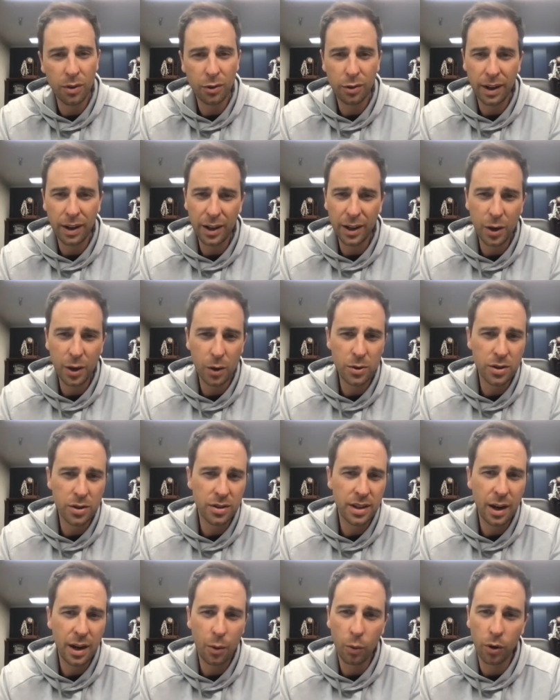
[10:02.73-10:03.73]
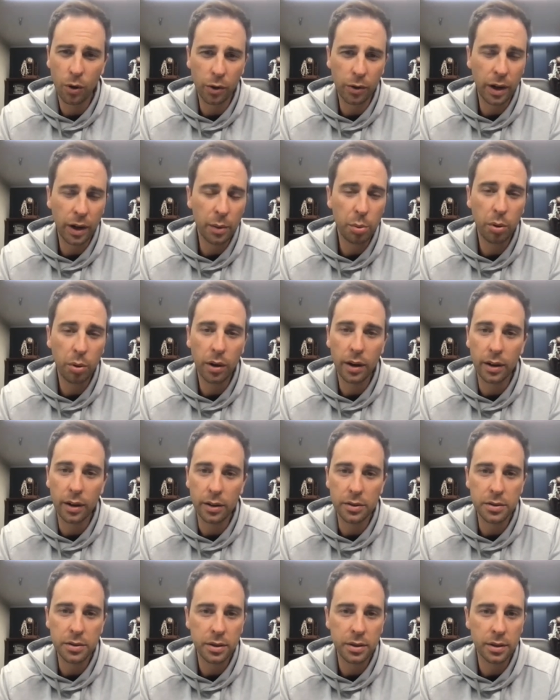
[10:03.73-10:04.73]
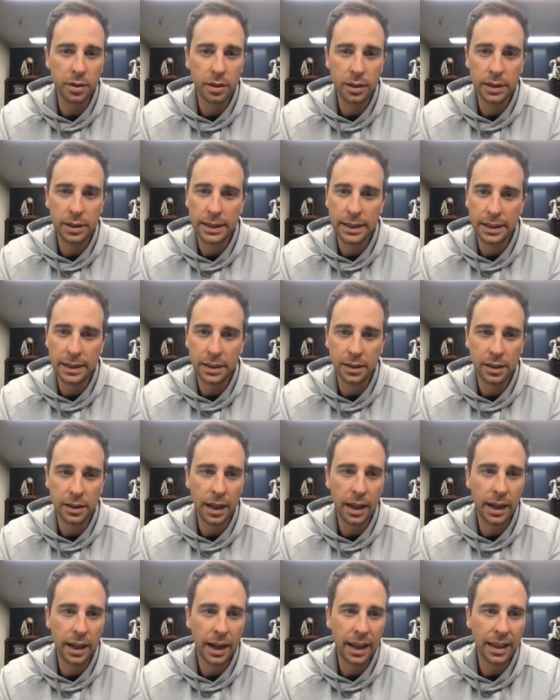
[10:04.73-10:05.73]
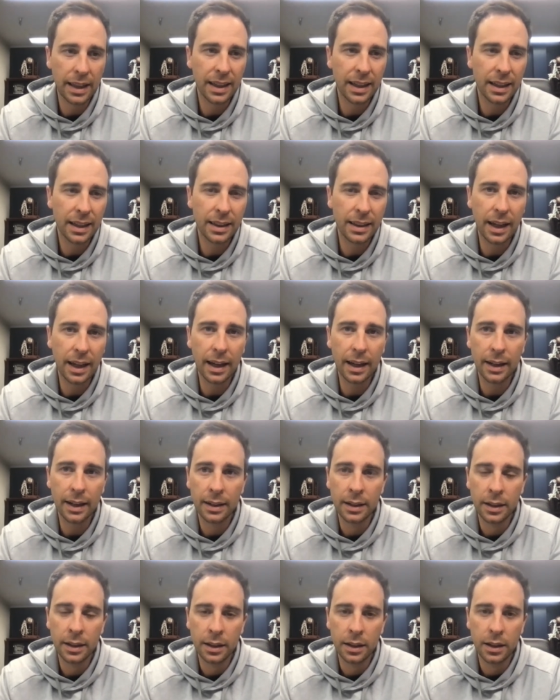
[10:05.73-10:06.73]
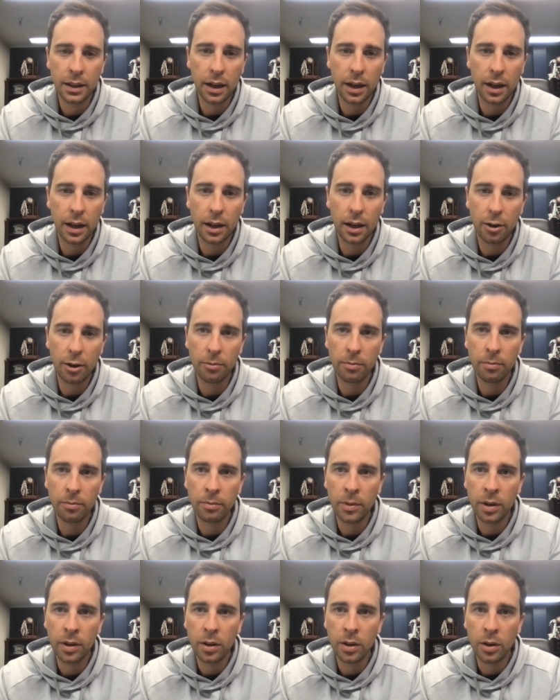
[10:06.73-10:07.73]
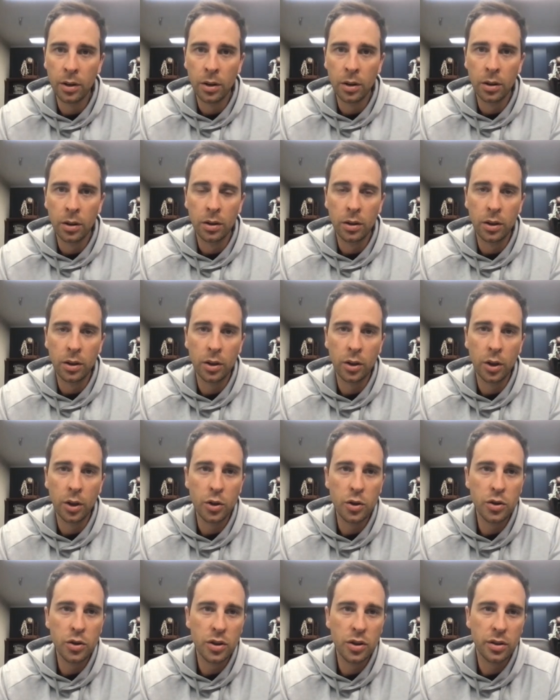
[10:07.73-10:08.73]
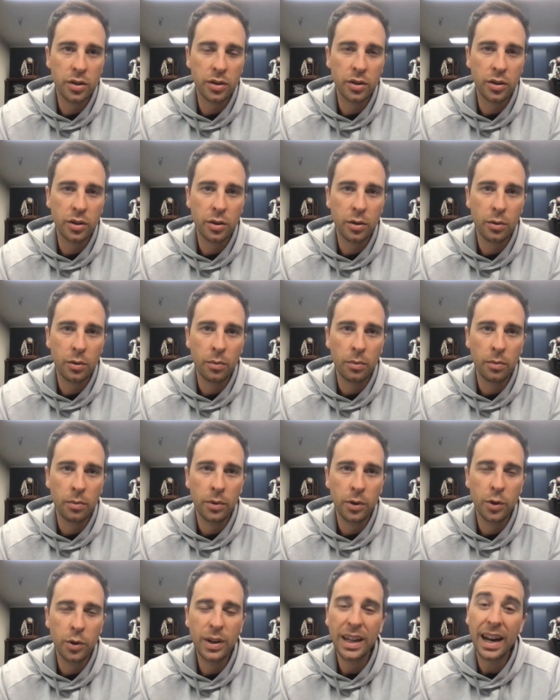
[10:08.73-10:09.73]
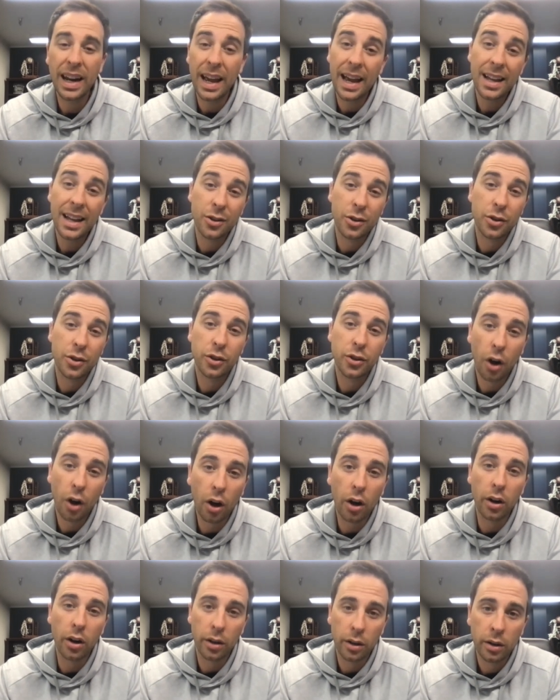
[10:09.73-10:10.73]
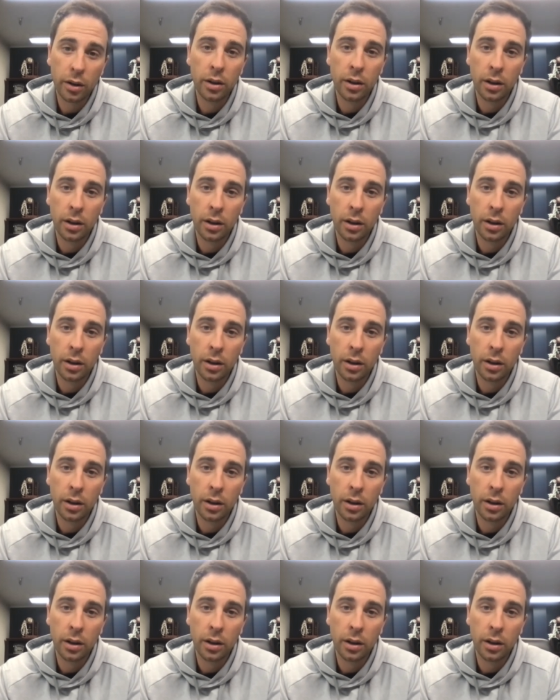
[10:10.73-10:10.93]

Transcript: of great coaches that weren't great players, and I think that um, you know, you just you get a head start